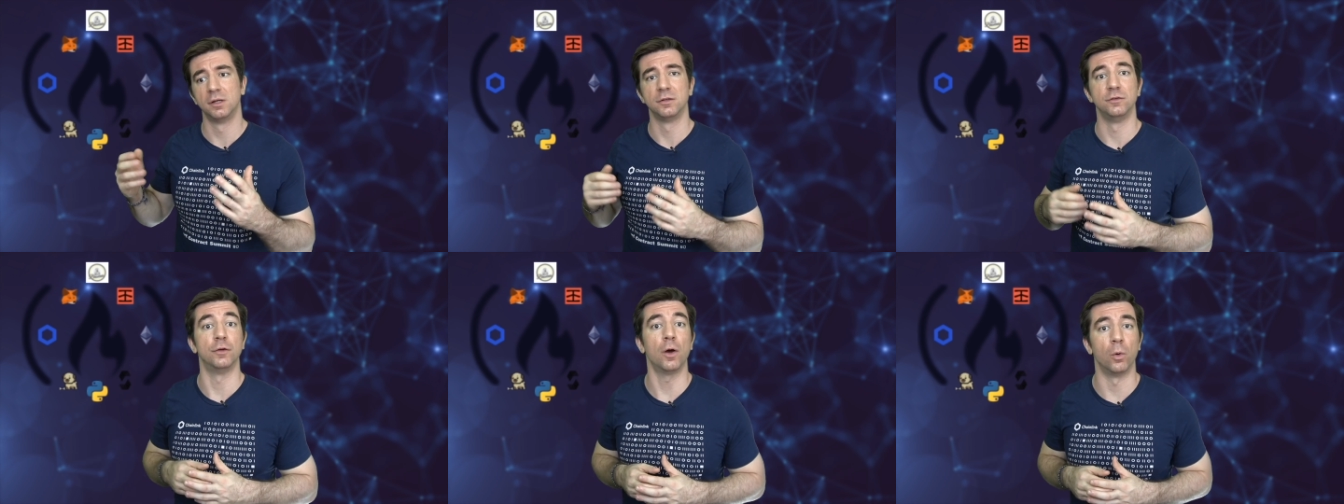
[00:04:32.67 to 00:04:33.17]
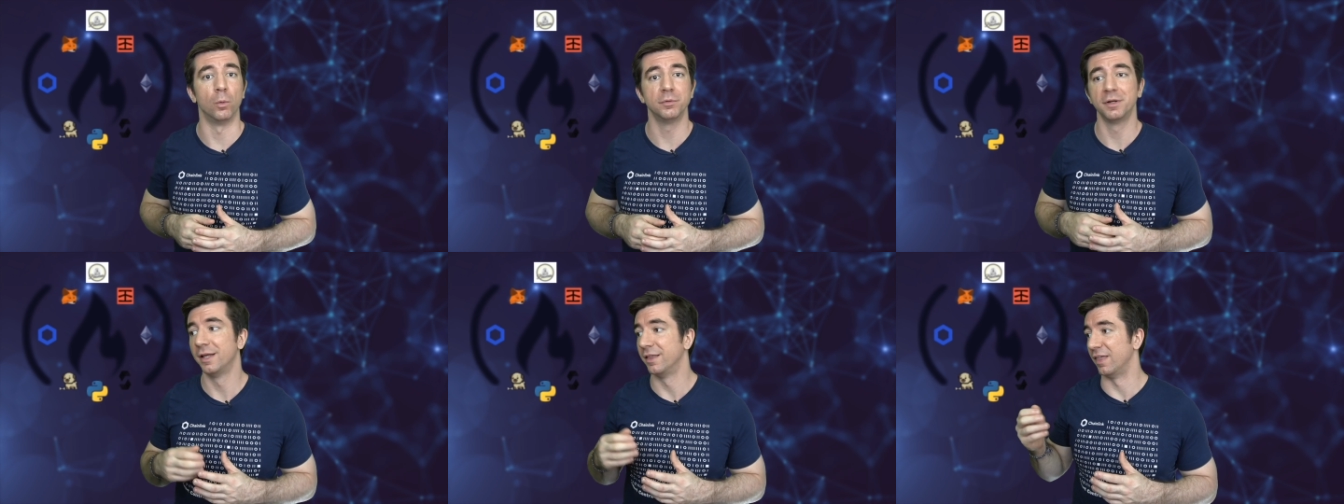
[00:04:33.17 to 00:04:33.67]
don't,
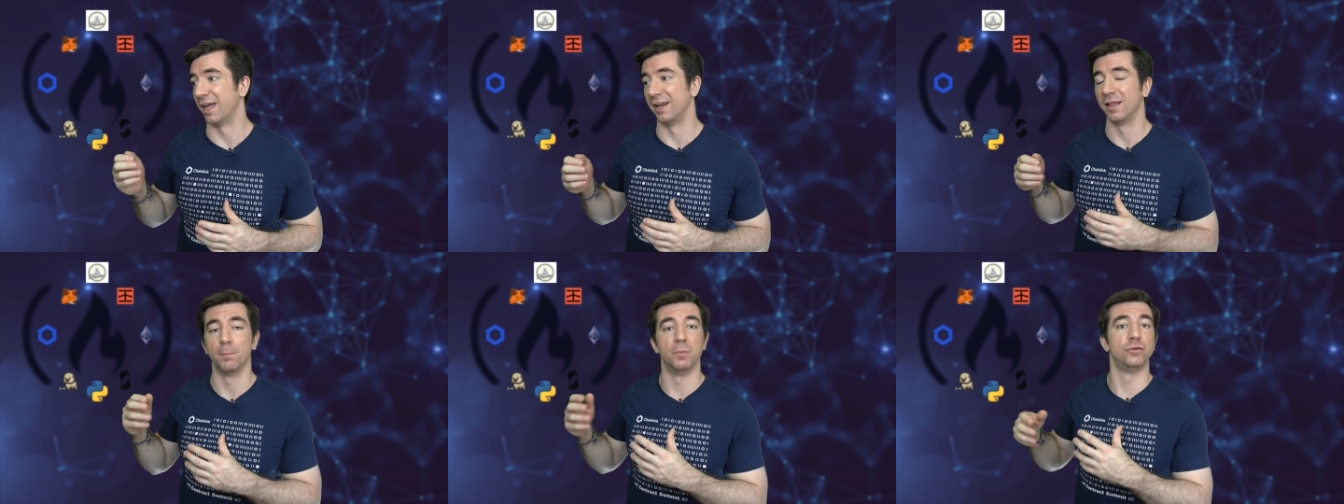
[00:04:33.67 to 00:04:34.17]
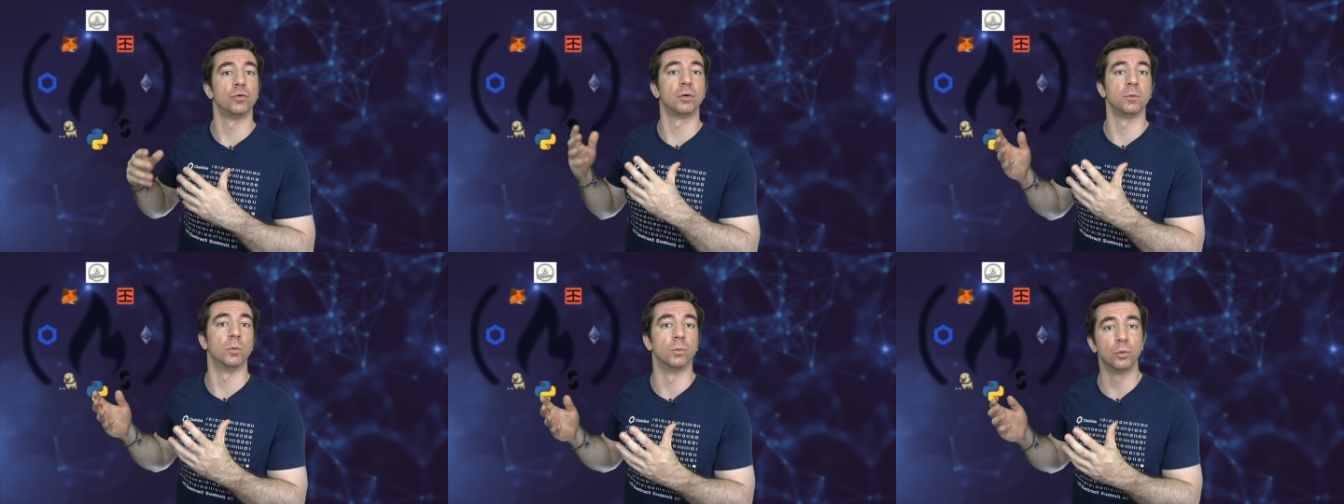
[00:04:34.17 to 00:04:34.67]
then majority
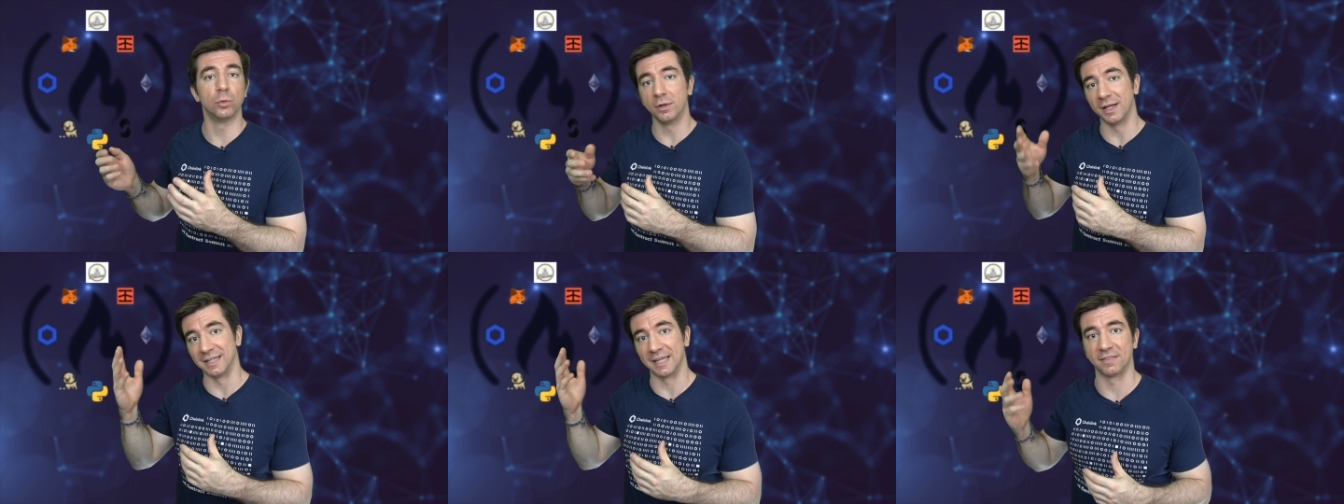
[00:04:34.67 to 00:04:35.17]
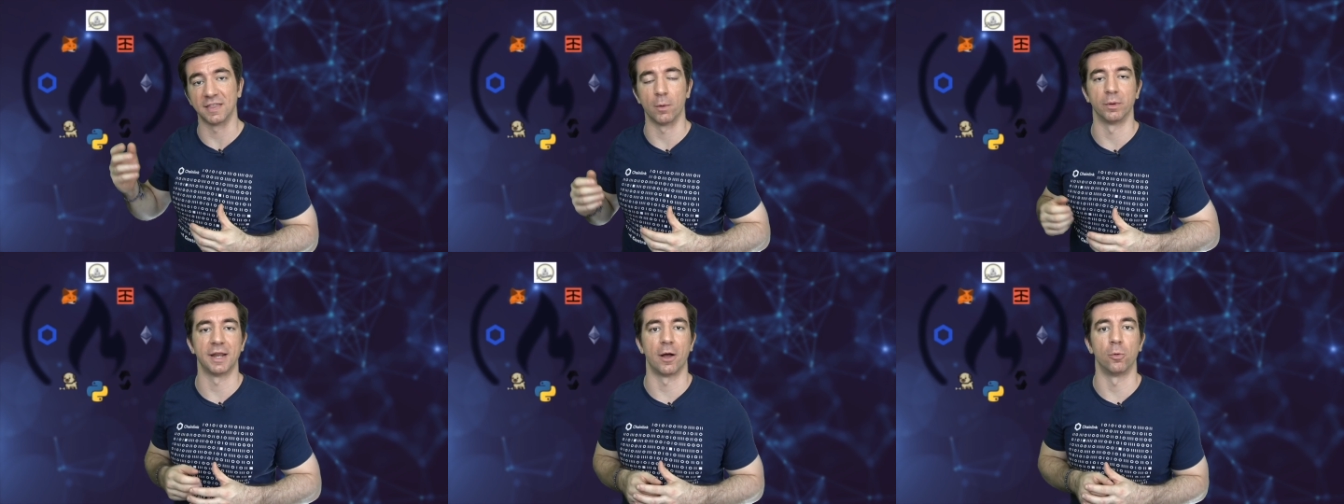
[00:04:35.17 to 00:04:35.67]
will rule and kick that
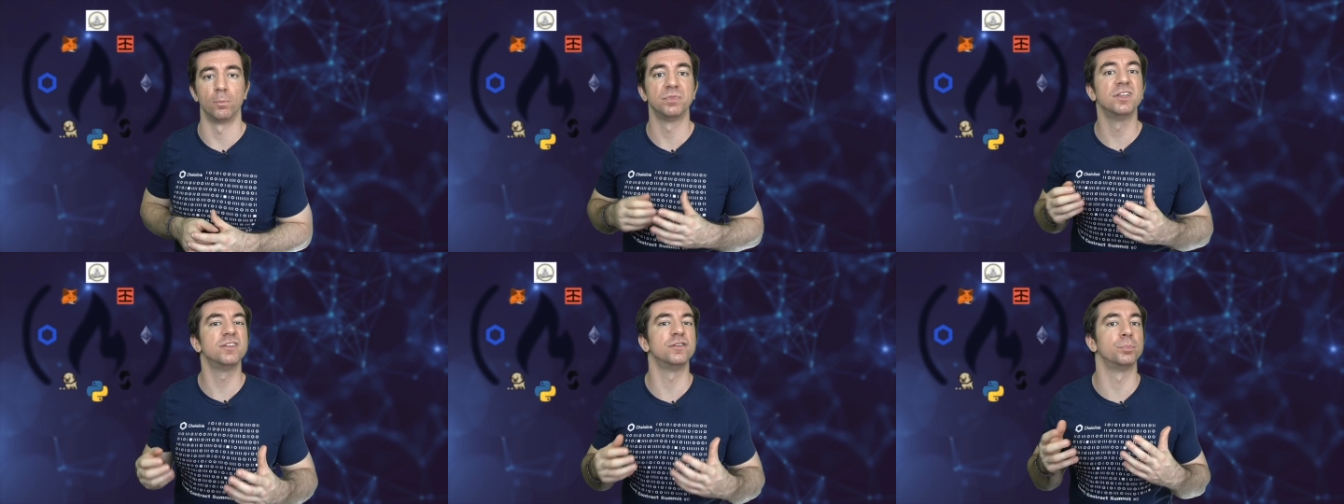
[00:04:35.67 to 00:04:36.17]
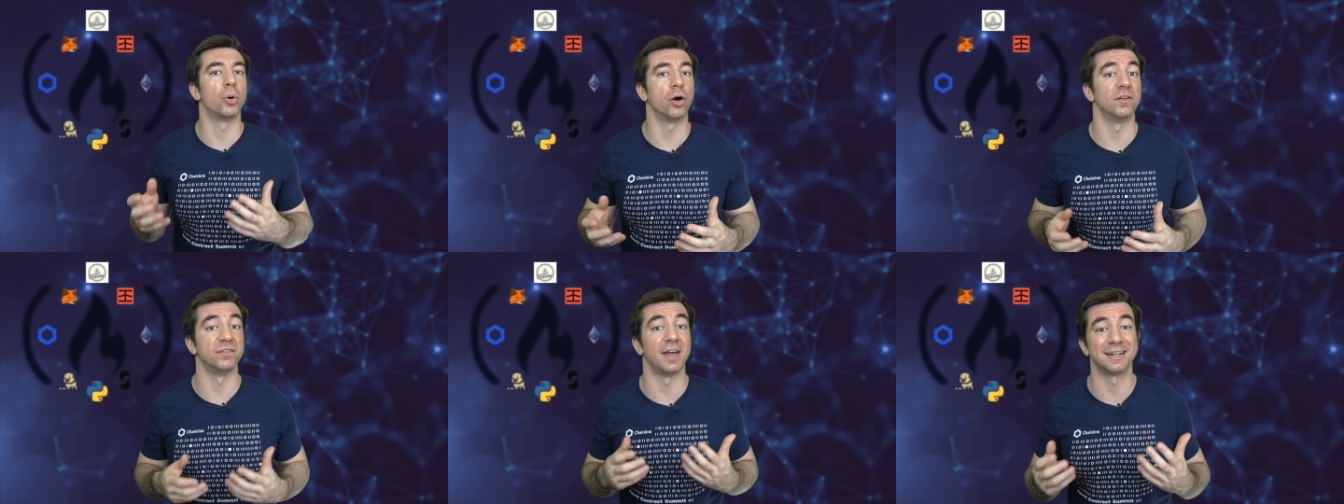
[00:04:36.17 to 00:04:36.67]
one out. This is part
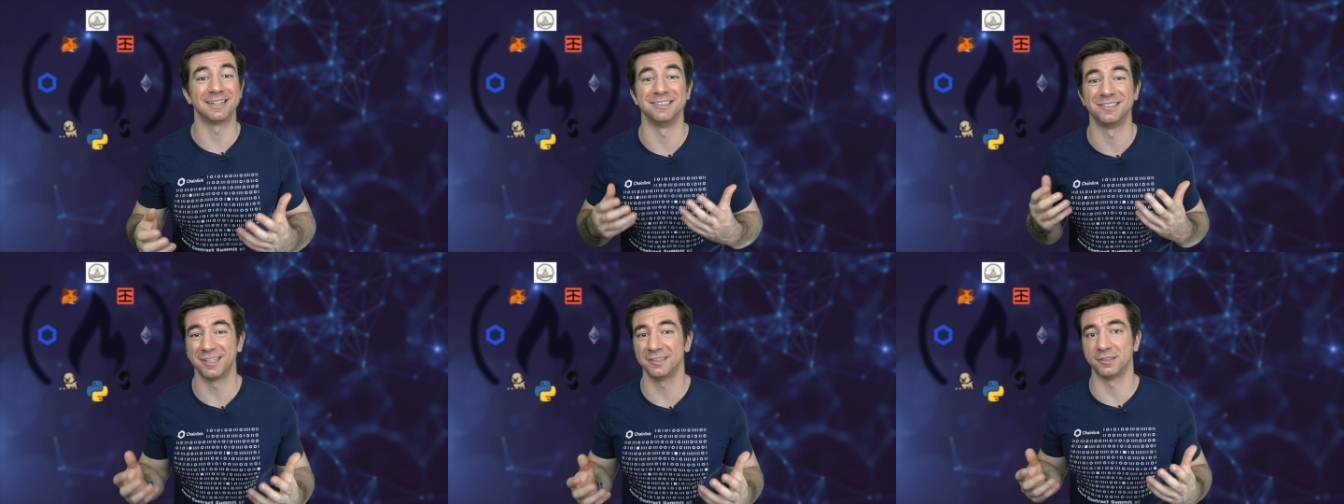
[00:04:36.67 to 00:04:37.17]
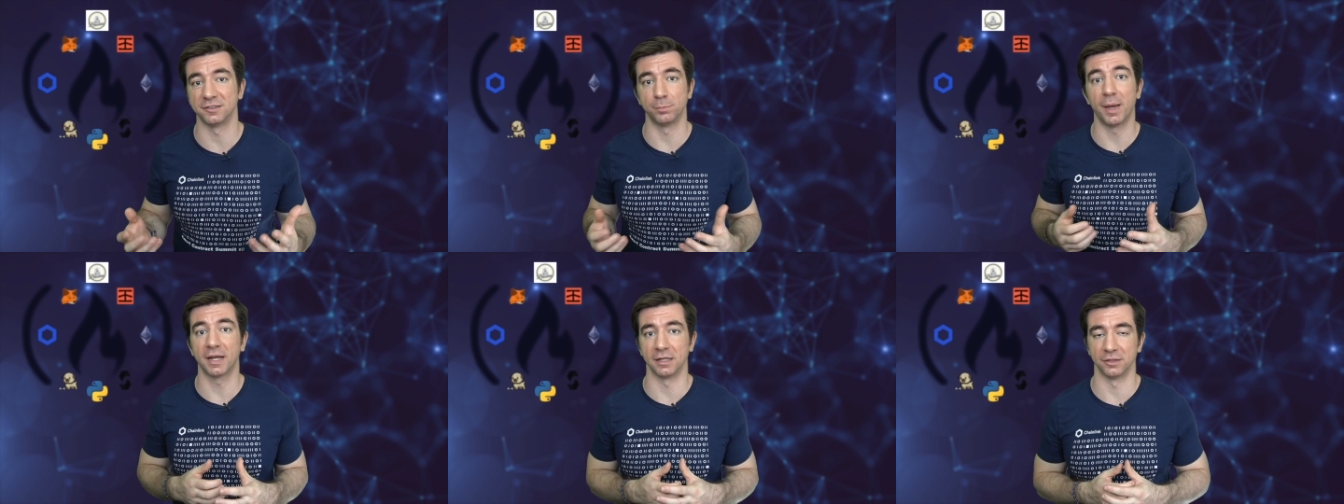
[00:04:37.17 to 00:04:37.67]
of that consensus
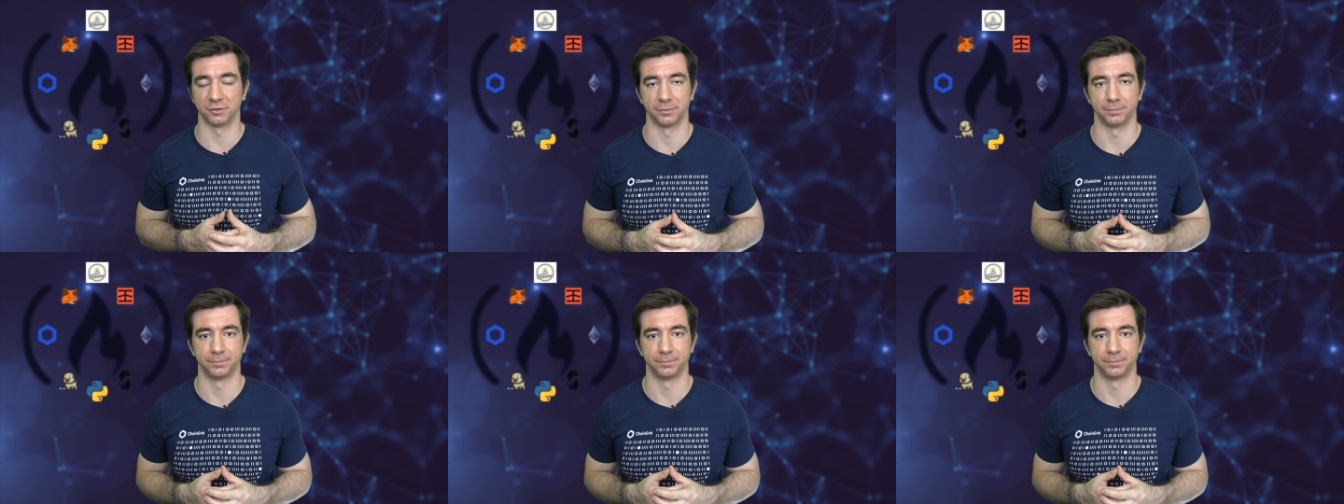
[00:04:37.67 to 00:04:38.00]
mechanism.